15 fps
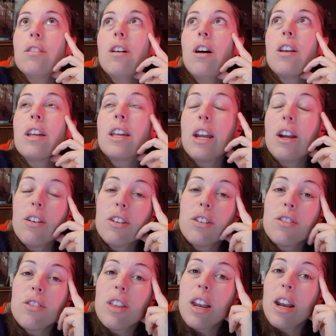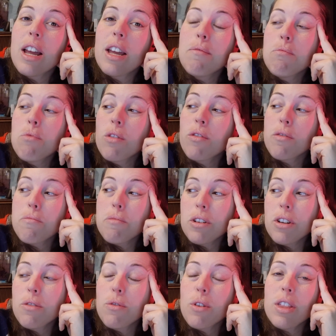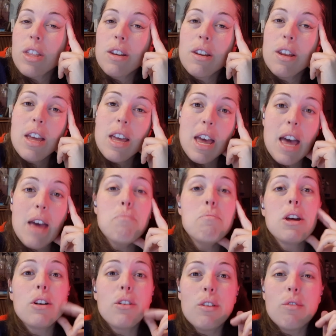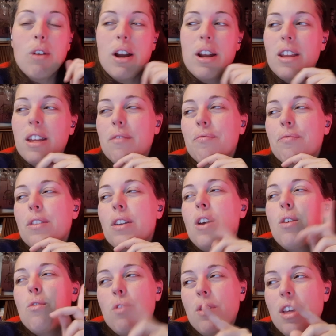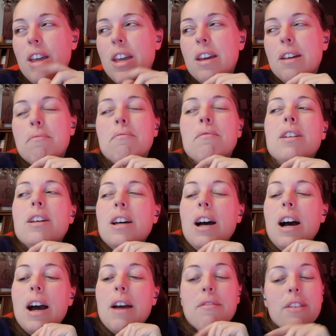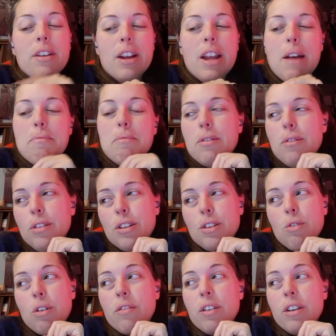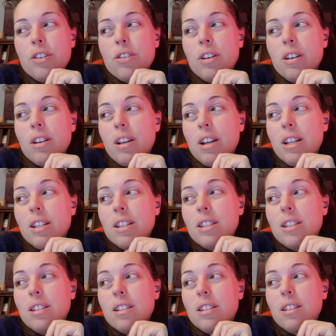a character that I am more familiar with and better at writing. With him, I'm very happy with the 1,200 because